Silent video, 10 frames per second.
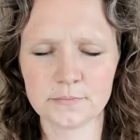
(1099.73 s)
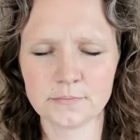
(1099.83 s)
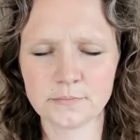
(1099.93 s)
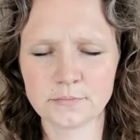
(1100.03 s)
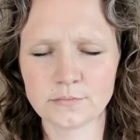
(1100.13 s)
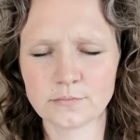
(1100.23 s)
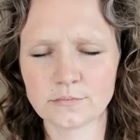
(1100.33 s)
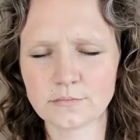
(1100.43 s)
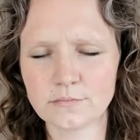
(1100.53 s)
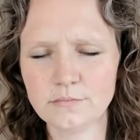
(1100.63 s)

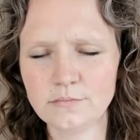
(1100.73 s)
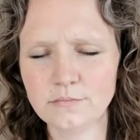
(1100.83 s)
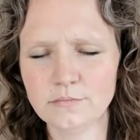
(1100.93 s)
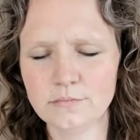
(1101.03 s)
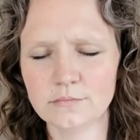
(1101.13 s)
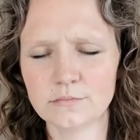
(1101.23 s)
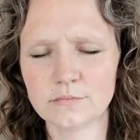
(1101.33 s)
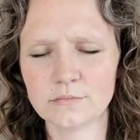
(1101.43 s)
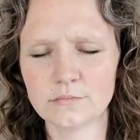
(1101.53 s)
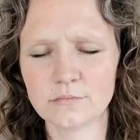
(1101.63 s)

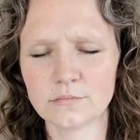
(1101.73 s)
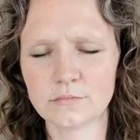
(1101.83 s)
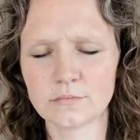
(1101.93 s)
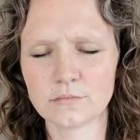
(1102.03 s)
Nobody speaks.